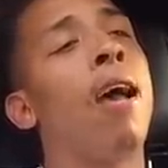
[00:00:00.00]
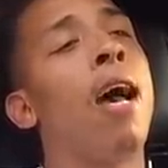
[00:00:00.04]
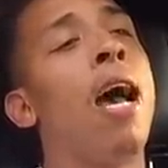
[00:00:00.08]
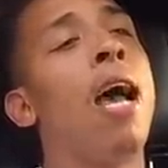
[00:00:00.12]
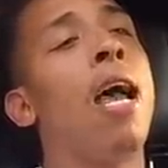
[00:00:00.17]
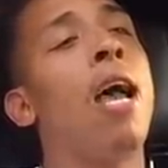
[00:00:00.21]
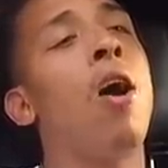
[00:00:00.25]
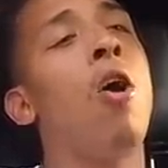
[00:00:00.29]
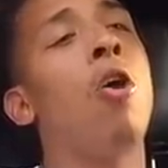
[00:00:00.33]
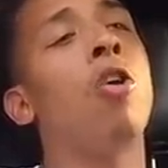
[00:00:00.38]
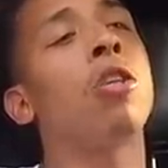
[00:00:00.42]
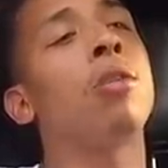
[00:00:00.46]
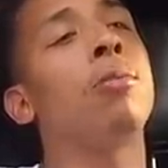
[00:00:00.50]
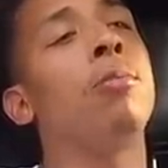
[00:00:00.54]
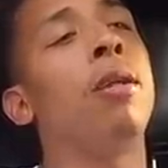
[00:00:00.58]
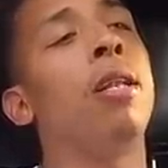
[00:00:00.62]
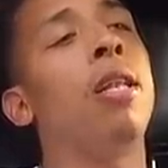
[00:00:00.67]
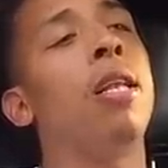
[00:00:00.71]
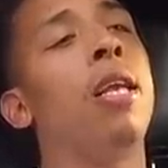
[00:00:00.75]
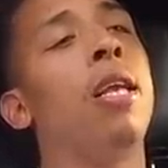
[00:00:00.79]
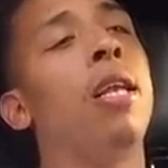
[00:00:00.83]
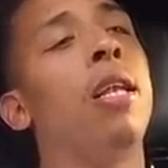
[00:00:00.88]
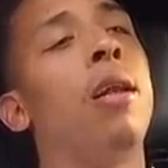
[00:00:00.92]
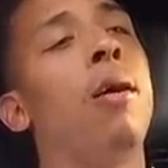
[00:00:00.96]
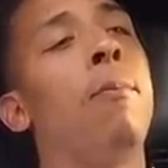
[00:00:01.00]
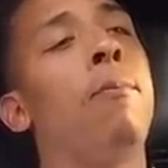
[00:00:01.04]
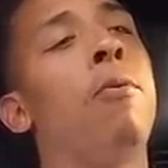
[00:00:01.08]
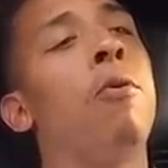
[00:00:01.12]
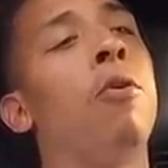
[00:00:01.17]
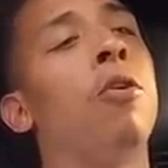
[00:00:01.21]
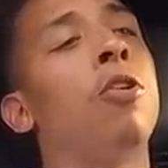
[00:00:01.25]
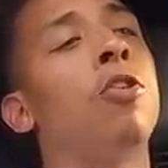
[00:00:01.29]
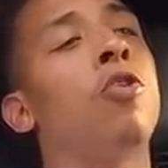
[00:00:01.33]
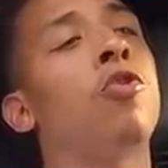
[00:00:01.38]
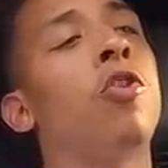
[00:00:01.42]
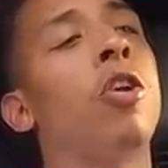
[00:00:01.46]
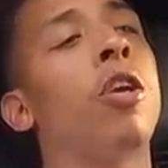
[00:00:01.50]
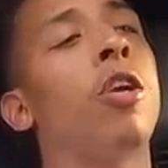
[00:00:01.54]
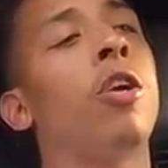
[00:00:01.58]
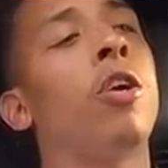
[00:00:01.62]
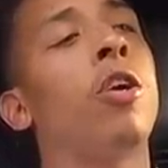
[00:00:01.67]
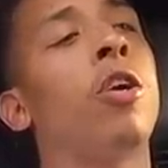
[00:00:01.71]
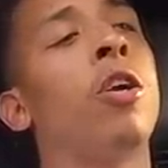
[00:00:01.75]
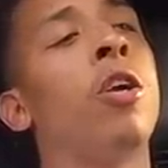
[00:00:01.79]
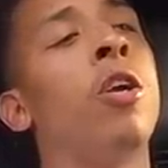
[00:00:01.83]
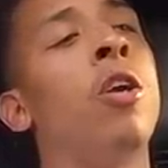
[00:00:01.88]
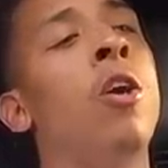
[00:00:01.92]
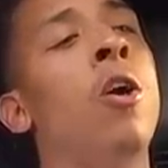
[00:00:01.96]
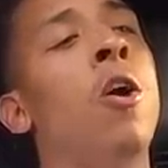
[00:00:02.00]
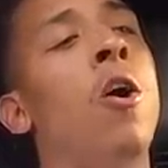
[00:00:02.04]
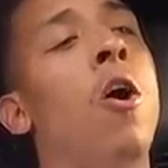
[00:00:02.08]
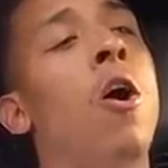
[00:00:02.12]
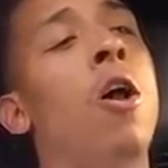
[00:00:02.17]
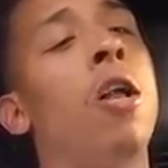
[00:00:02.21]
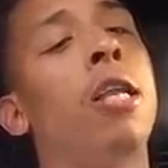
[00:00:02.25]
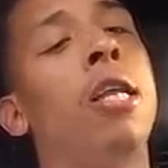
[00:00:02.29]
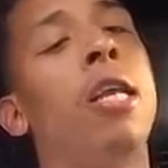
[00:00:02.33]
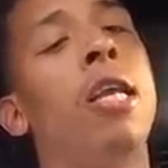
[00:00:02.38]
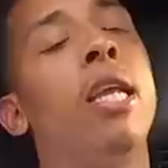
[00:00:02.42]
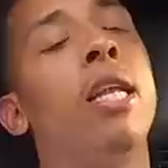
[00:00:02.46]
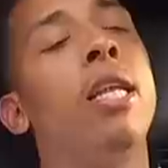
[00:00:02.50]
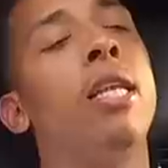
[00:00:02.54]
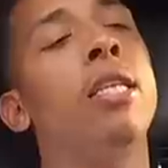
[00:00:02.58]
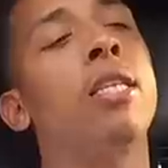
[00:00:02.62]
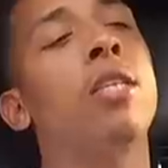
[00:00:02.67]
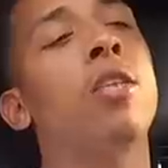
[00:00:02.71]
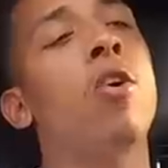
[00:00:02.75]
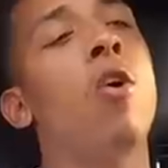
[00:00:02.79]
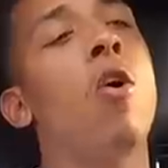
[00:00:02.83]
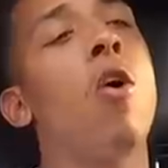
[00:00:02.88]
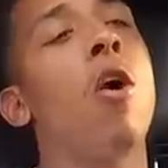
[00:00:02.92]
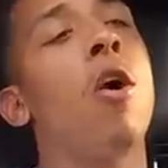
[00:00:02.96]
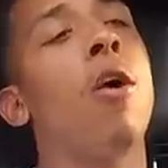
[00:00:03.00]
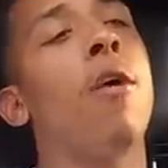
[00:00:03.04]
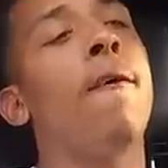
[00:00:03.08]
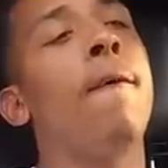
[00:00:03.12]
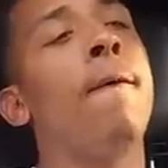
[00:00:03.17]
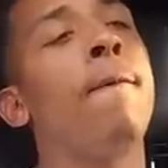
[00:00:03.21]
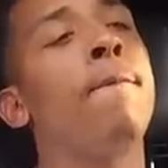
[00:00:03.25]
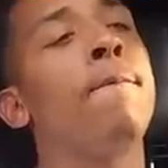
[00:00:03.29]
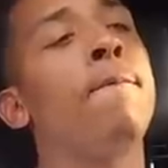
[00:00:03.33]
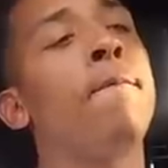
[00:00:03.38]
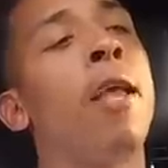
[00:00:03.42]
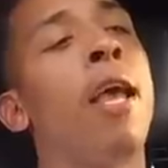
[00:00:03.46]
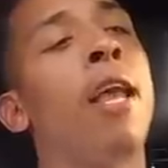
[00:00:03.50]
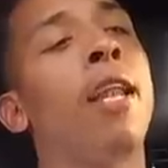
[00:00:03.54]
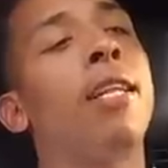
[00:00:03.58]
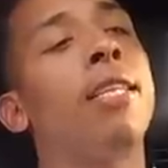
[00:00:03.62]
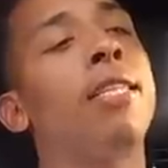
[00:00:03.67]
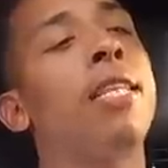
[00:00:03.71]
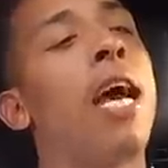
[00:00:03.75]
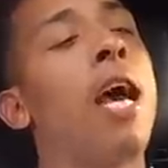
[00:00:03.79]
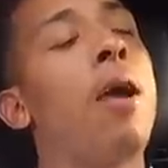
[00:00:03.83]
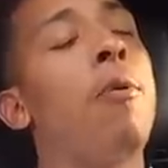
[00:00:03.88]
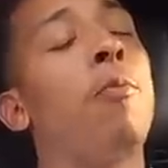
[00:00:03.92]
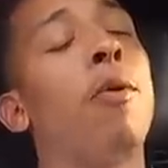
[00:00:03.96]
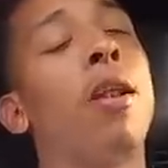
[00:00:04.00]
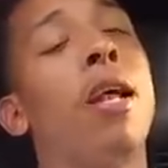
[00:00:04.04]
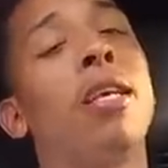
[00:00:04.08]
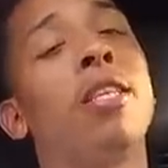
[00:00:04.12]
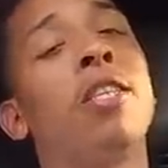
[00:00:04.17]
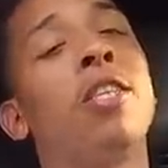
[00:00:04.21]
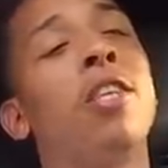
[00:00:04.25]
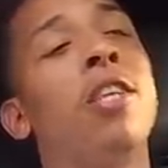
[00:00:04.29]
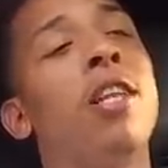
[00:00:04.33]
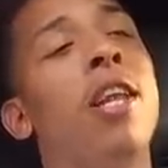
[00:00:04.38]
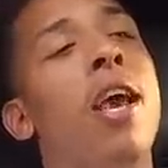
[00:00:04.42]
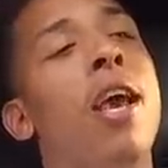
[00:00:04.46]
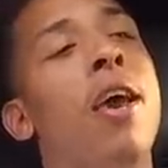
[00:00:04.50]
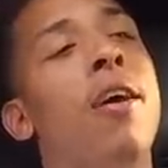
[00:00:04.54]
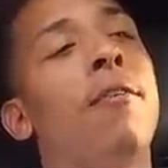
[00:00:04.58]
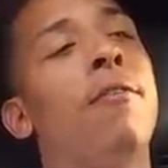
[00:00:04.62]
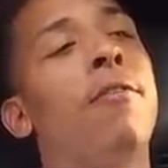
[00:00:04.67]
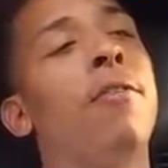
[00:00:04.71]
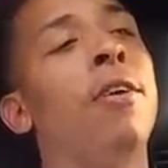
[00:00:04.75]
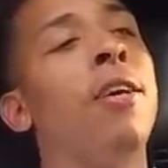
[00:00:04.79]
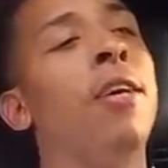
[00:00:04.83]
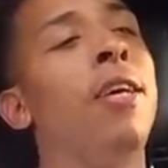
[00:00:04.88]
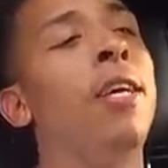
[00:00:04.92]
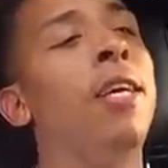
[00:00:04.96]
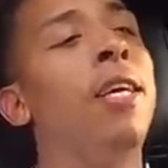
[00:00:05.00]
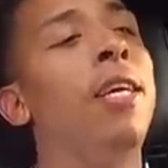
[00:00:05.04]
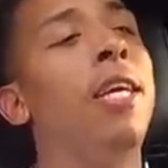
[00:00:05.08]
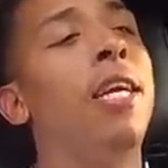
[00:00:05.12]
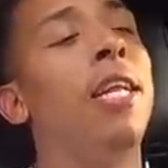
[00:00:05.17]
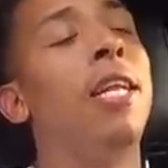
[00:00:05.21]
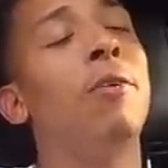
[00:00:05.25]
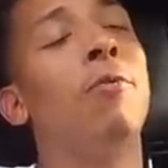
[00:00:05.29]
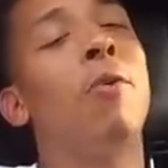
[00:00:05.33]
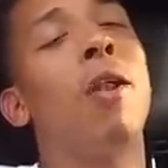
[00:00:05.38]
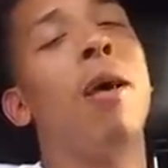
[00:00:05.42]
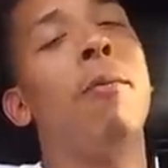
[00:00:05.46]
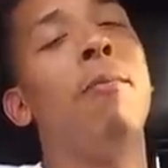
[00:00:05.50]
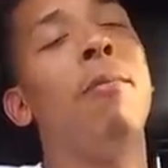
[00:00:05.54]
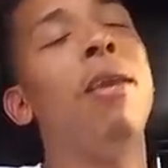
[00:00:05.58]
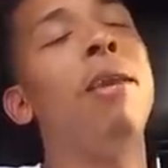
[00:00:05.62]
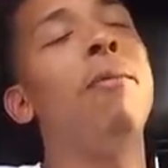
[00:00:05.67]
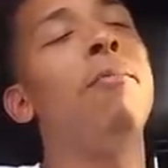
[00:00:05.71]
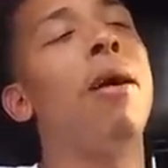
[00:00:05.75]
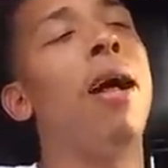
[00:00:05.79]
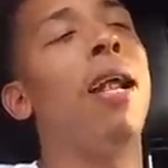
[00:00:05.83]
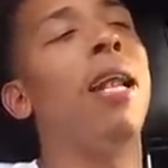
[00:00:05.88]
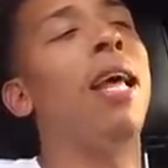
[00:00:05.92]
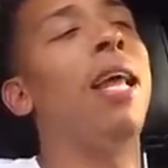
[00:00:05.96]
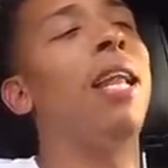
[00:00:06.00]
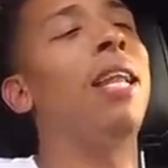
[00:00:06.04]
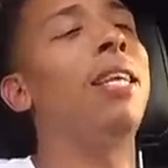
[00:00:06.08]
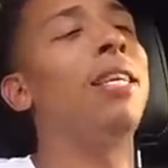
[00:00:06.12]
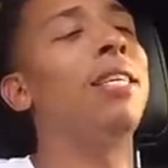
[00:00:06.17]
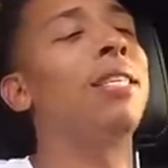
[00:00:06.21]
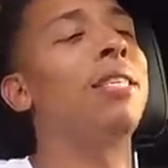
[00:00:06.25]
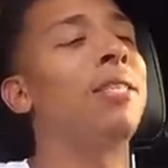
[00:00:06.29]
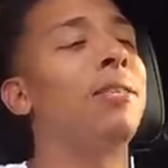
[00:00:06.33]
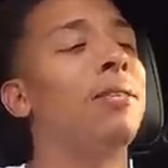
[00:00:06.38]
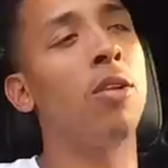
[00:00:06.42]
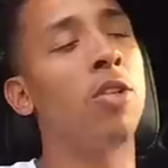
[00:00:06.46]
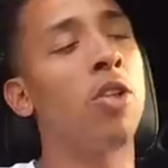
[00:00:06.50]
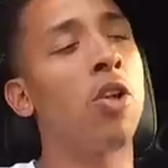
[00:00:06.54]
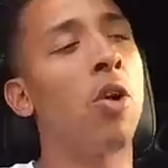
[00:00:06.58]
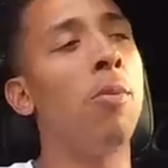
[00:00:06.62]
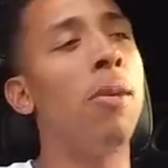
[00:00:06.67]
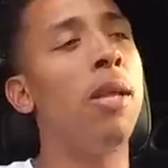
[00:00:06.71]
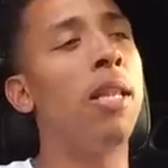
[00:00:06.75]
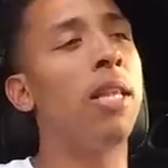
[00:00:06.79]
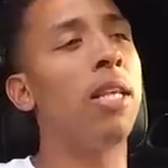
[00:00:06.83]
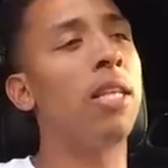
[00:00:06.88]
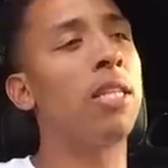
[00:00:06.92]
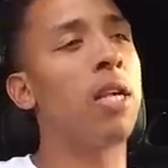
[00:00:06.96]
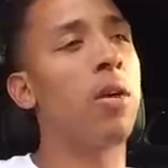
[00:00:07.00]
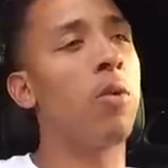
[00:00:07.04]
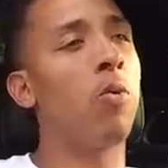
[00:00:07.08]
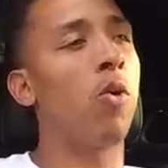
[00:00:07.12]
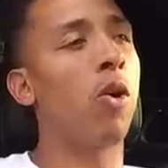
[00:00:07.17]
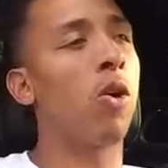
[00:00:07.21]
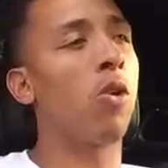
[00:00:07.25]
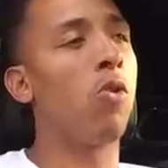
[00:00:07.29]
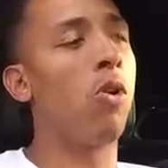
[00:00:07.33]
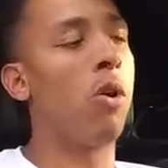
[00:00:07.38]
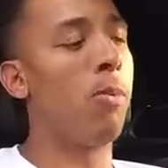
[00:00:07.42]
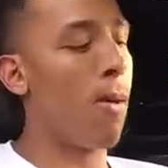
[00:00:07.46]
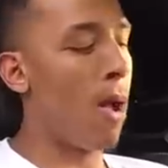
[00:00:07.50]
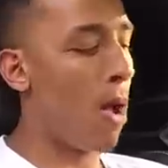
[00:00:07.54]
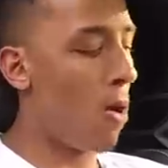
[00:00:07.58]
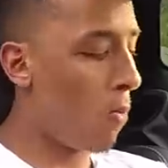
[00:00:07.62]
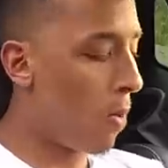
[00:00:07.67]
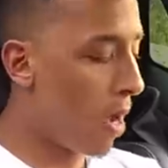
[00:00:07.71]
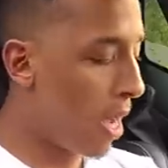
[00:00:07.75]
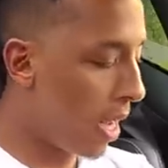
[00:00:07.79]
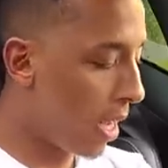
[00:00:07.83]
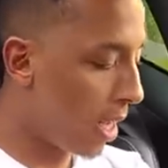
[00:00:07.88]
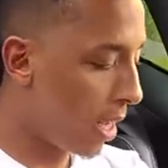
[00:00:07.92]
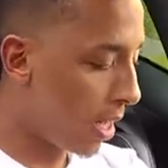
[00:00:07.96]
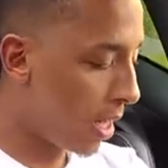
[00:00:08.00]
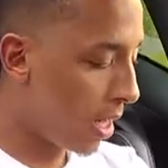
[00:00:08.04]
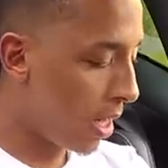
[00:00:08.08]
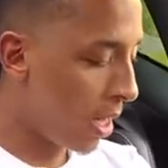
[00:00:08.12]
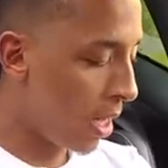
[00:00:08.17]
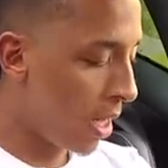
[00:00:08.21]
I ultimately ended up pulling the trigger on getting this car at a time when I shouldn't have. And what I mean by that is there's so many things that weren't going my way,